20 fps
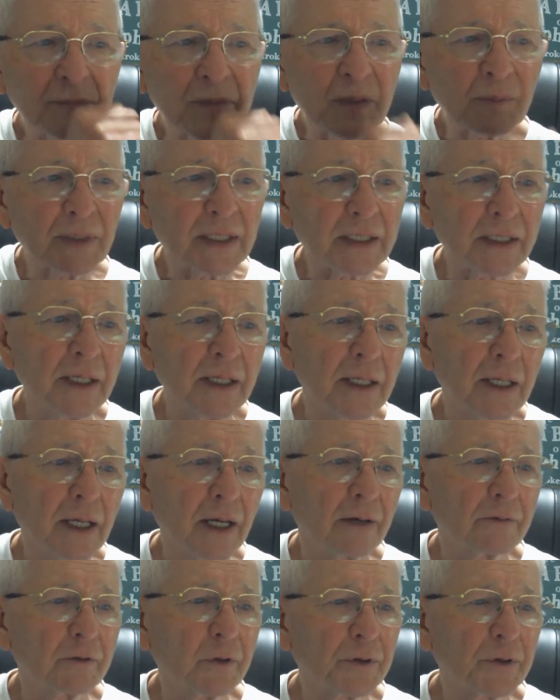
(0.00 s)
But
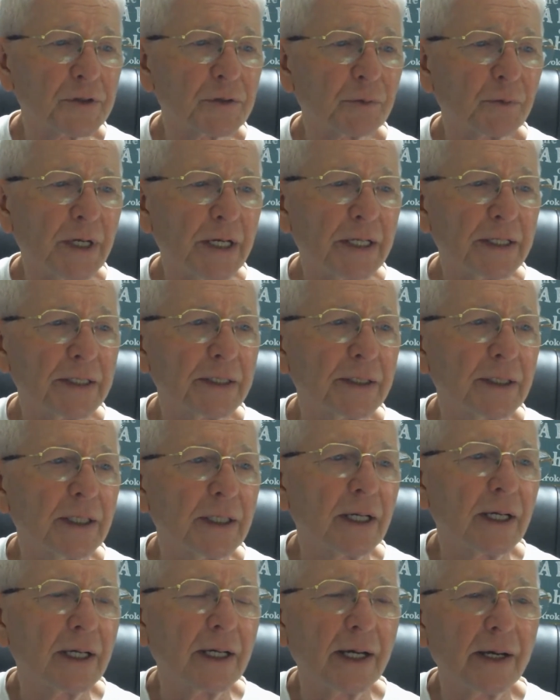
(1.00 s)
of course, when
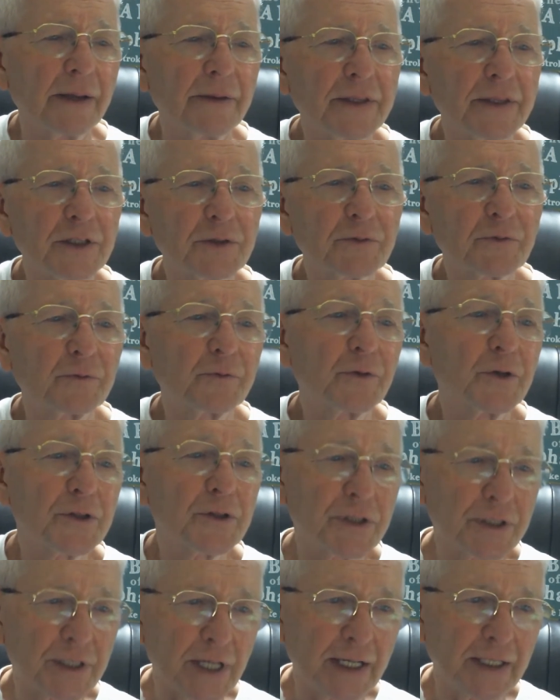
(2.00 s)
this
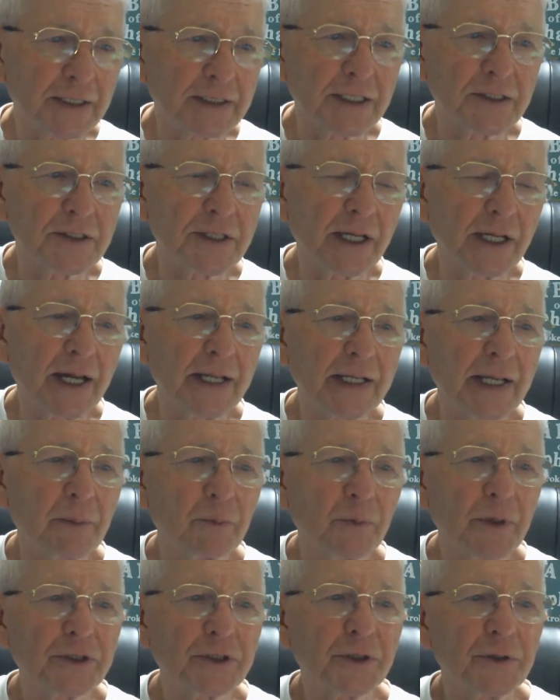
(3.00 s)
first scientist, a guy
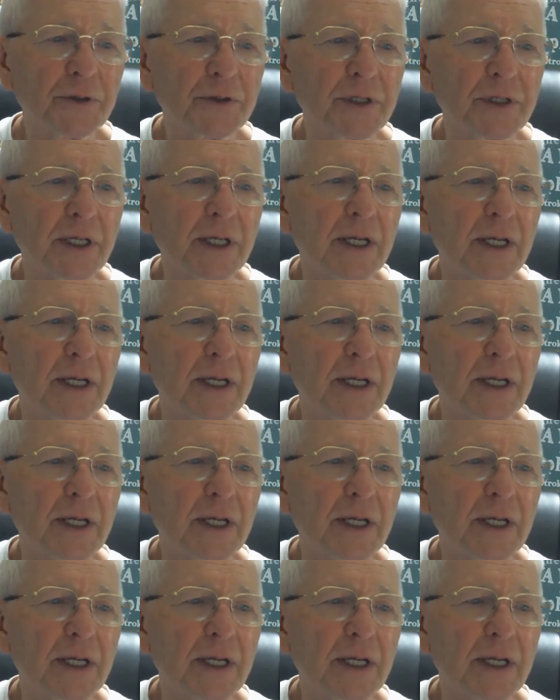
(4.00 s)
named Richard